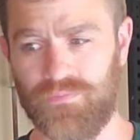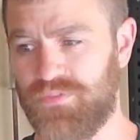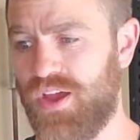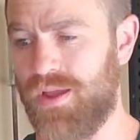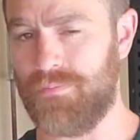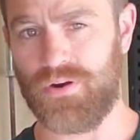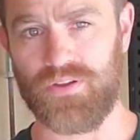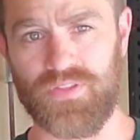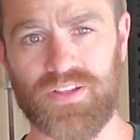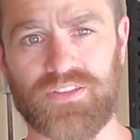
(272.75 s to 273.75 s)
time
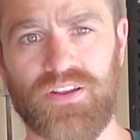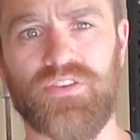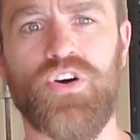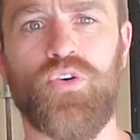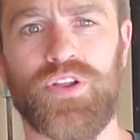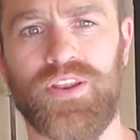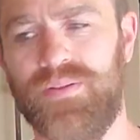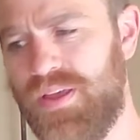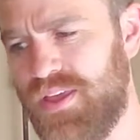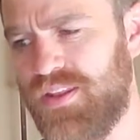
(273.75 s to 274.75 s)
period that's noted
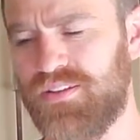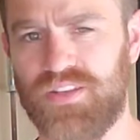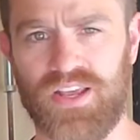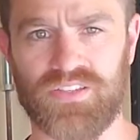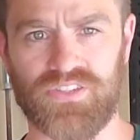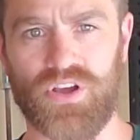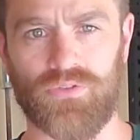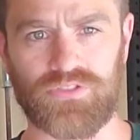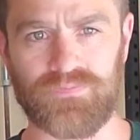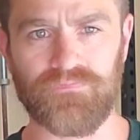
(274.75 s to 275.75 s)
in today's
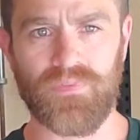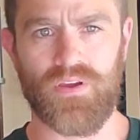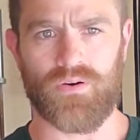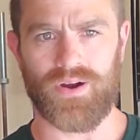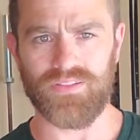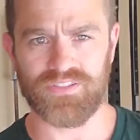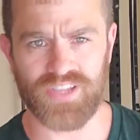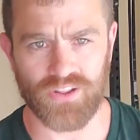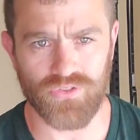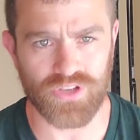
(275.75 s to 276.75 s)
notes. All right, let's
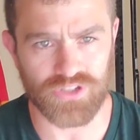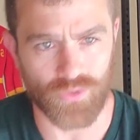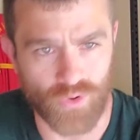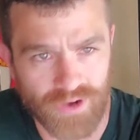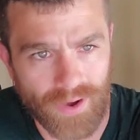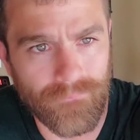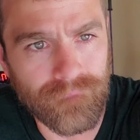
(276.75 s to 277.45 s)
take a look at your workout.